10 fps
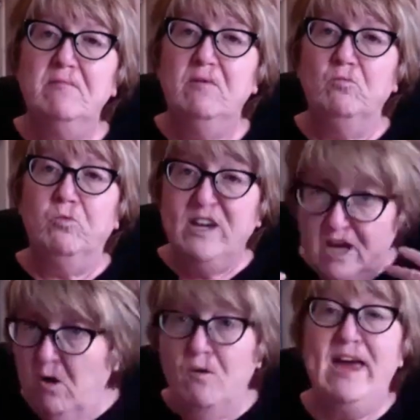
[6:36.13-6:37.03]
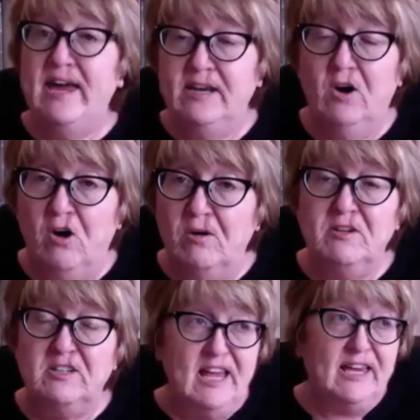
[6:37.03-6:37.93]
we go in
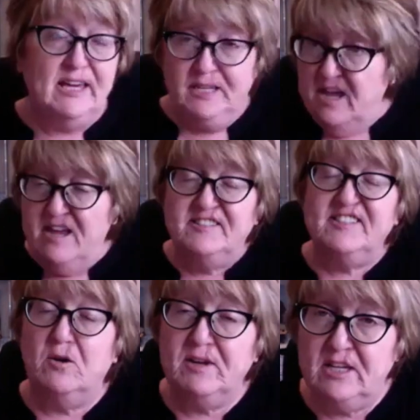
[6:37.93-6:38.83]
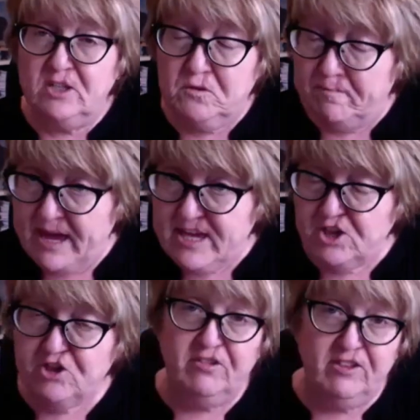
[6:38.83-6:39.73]
almost like a nurse going into a
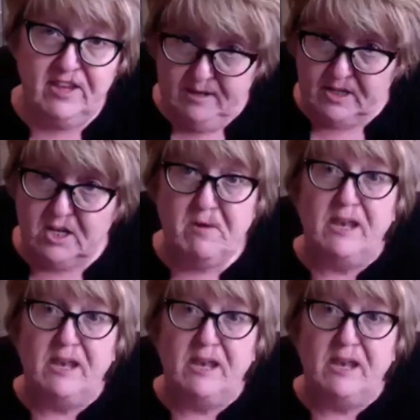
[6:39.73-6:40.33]
patient and come on,